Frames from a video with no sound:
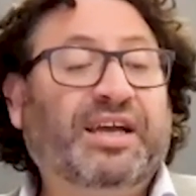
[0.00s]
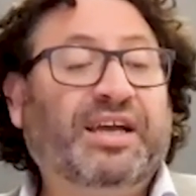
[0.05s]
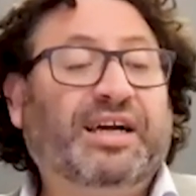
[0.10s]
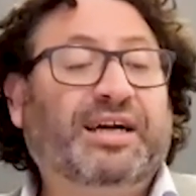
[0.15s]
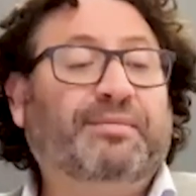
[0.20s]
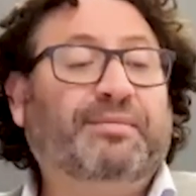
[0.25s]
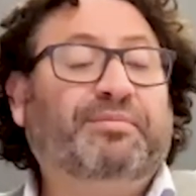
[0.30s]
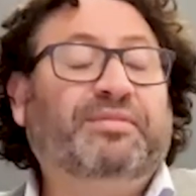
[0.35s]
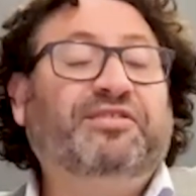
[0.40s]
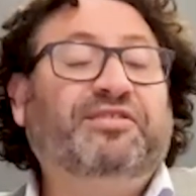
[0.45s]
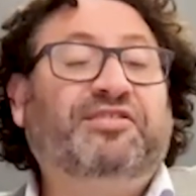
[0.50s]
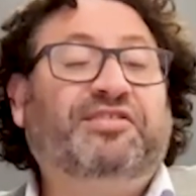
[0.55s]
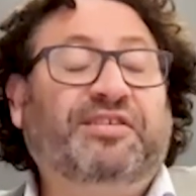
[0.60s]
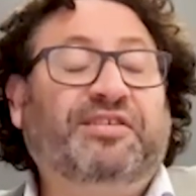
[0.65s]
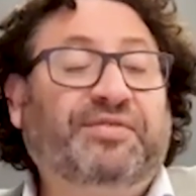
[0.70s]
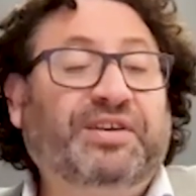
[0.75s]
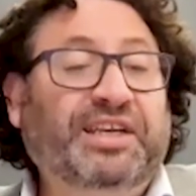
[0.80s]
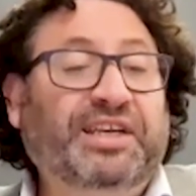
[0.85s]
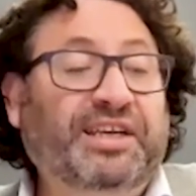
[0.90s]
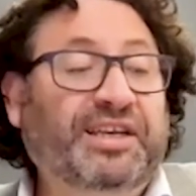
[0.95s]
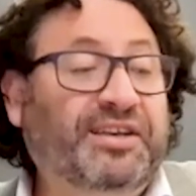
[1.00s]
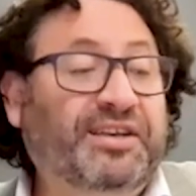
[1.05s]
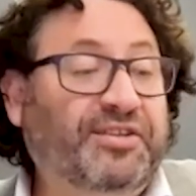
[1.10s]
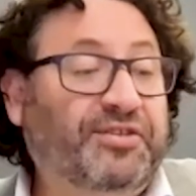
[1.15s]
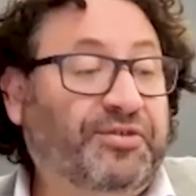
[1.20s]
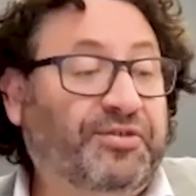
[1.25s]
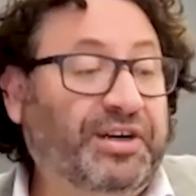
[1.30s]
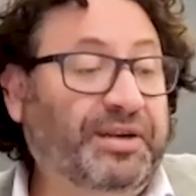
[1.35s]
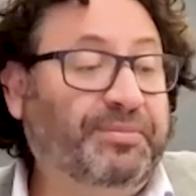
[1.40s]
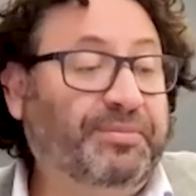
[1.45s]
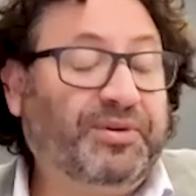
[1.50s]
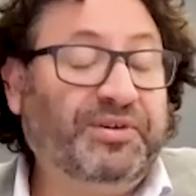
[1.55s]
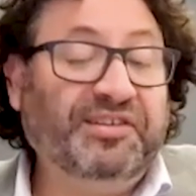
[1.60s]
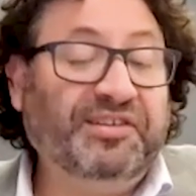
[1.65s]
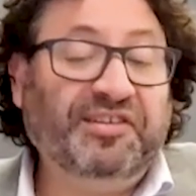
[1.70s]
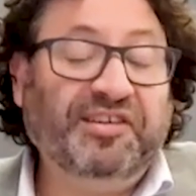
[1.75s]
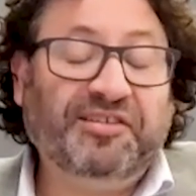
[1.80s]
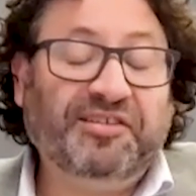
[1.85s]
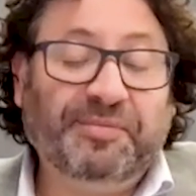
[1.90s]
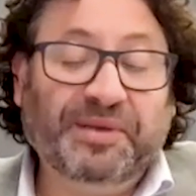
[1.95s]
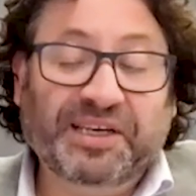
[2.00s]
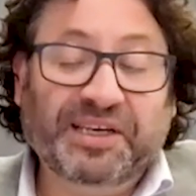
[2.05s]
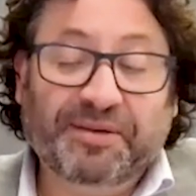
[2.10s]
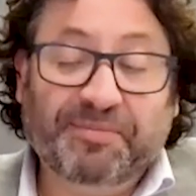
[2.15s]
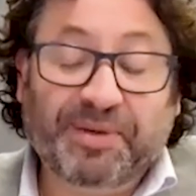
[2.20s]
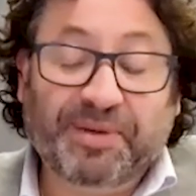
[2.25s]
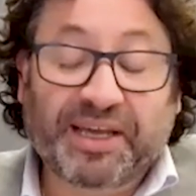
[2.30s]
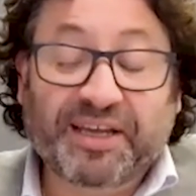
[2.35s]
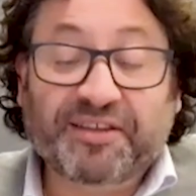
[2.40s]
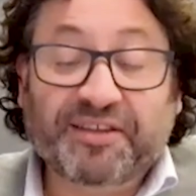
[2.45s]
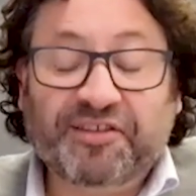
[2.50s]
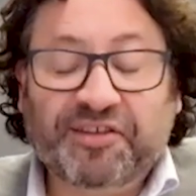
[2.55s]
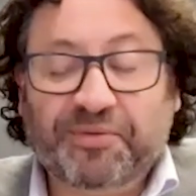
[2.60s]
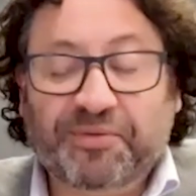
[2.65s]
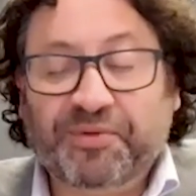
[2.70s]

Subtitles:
73.6 million pounds at